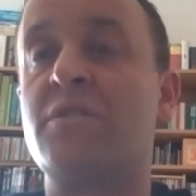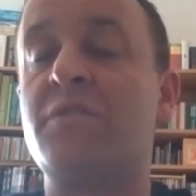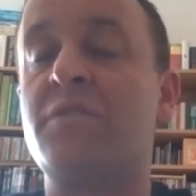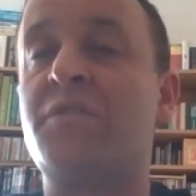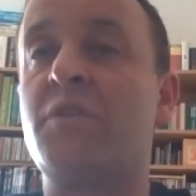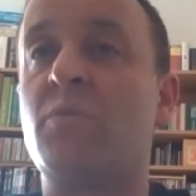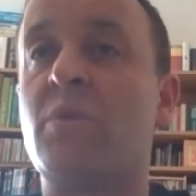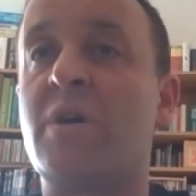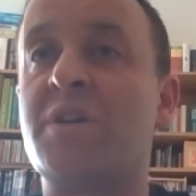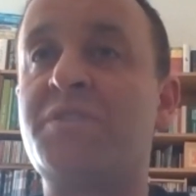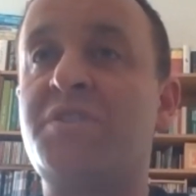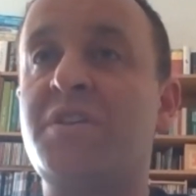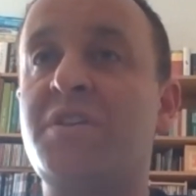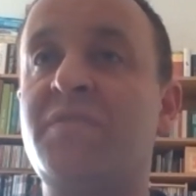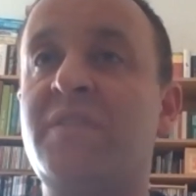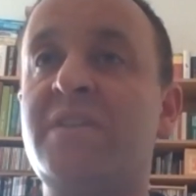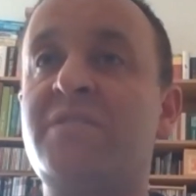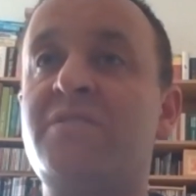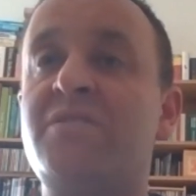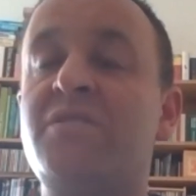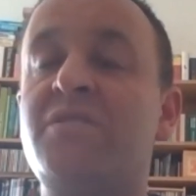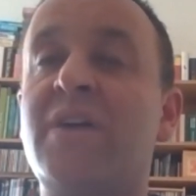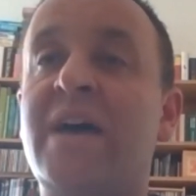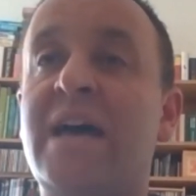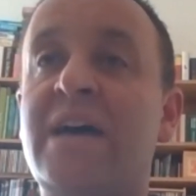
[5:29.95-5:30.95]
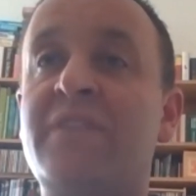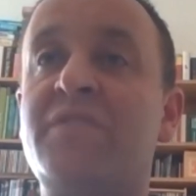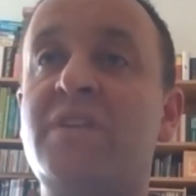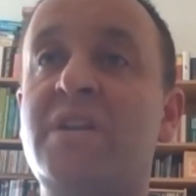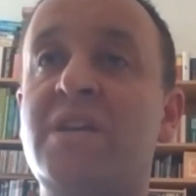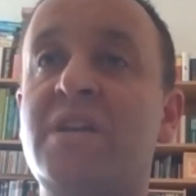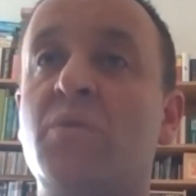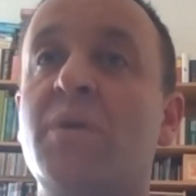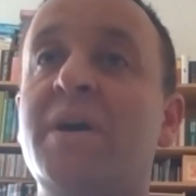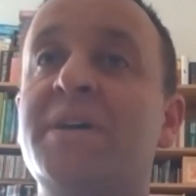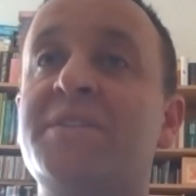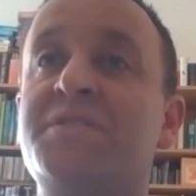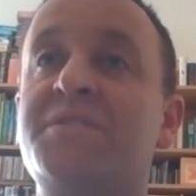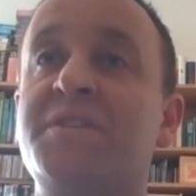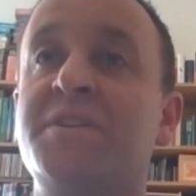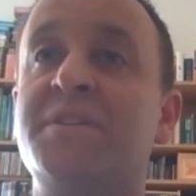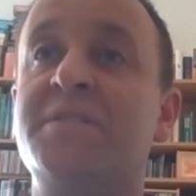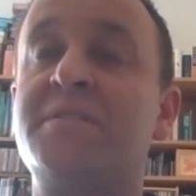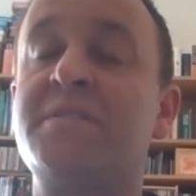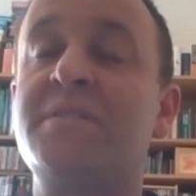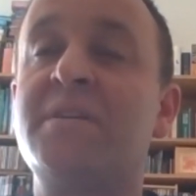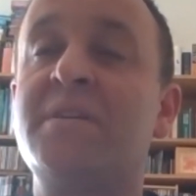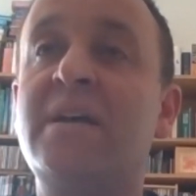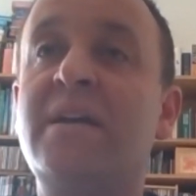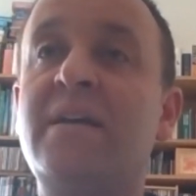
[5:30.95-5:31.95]
So if you're watching this and you have any
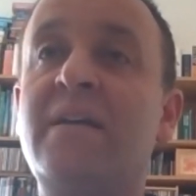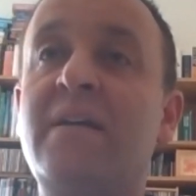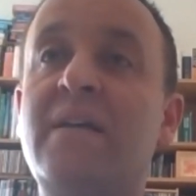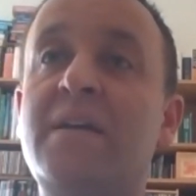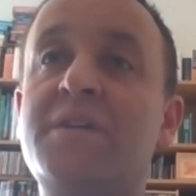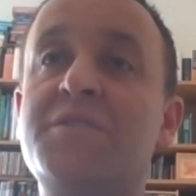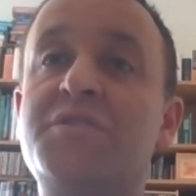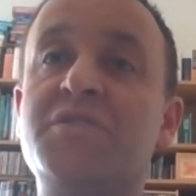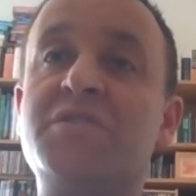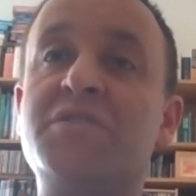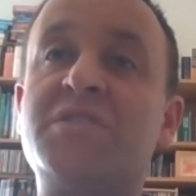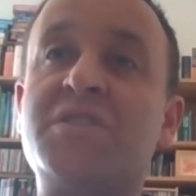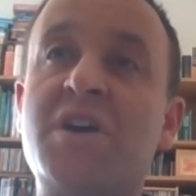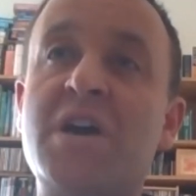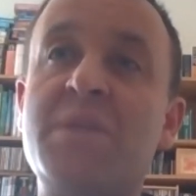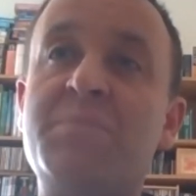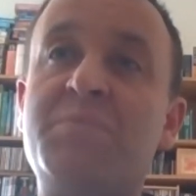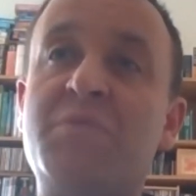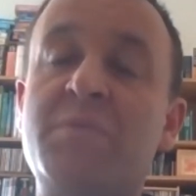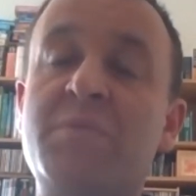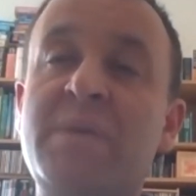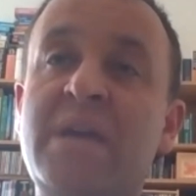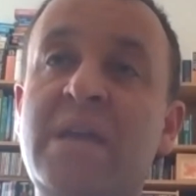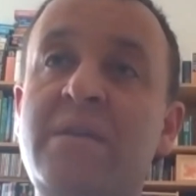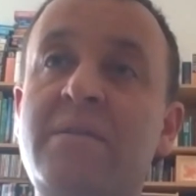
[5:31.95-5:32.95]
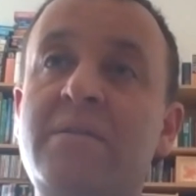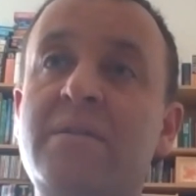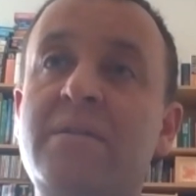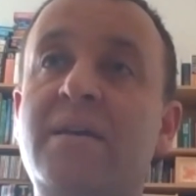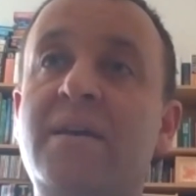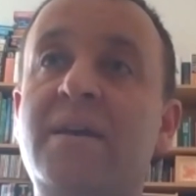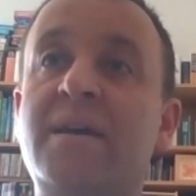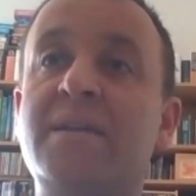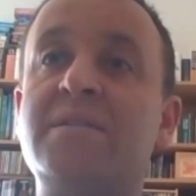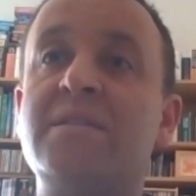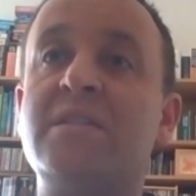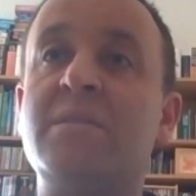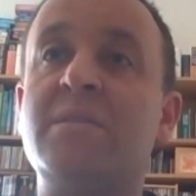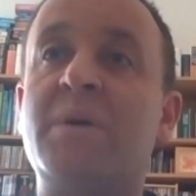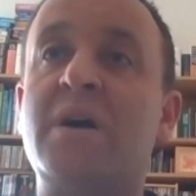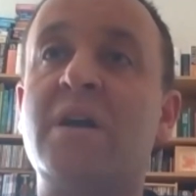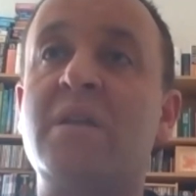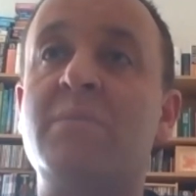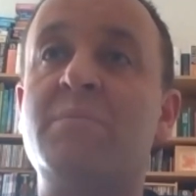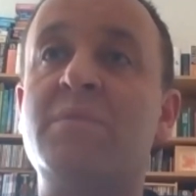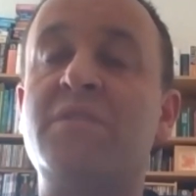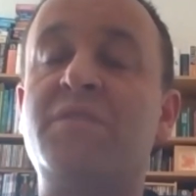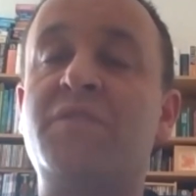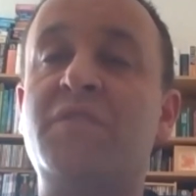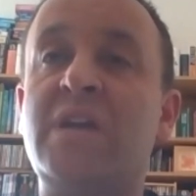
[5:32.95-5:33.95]
questions, just type them in to the
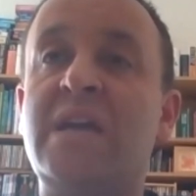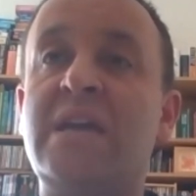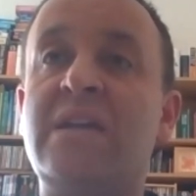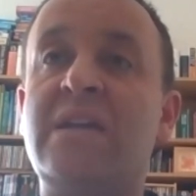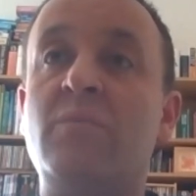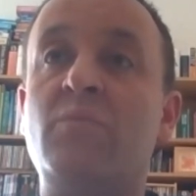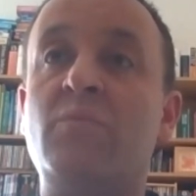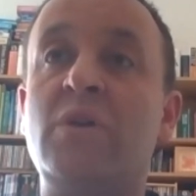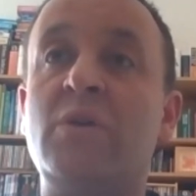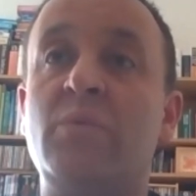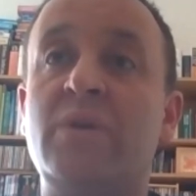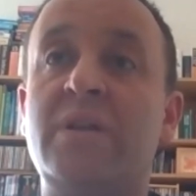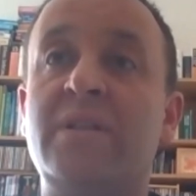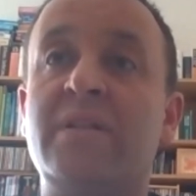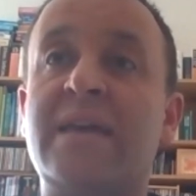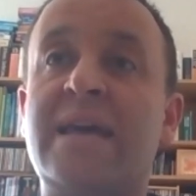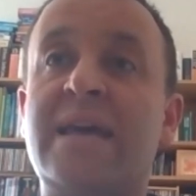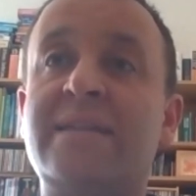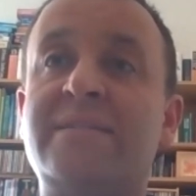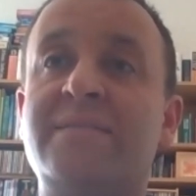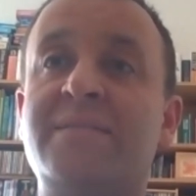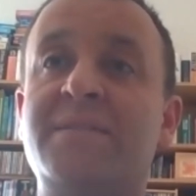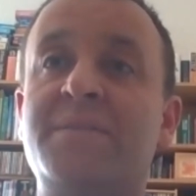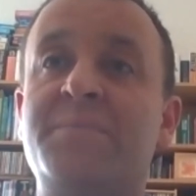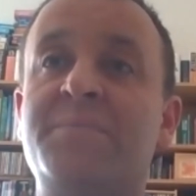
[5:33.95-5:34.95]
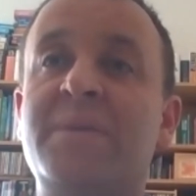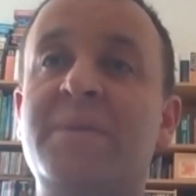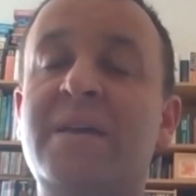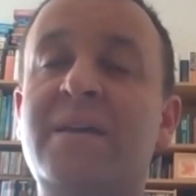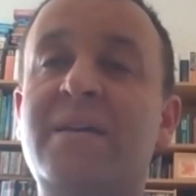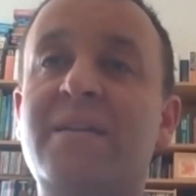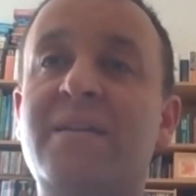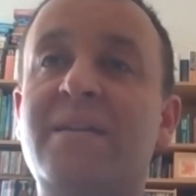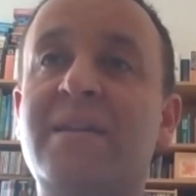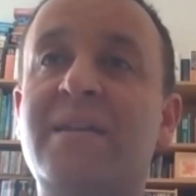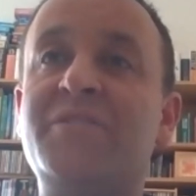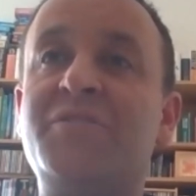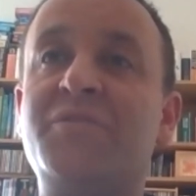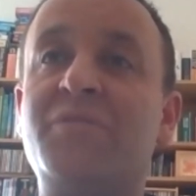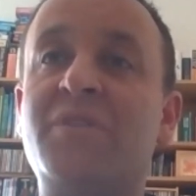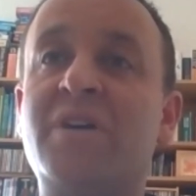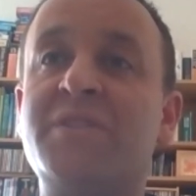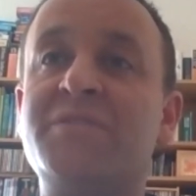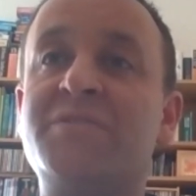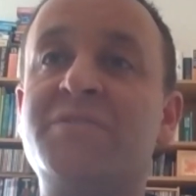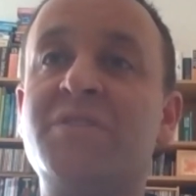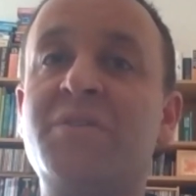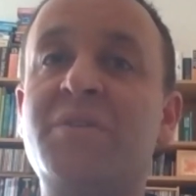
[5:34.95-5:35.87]
bottom of the feed and we will get to them later on.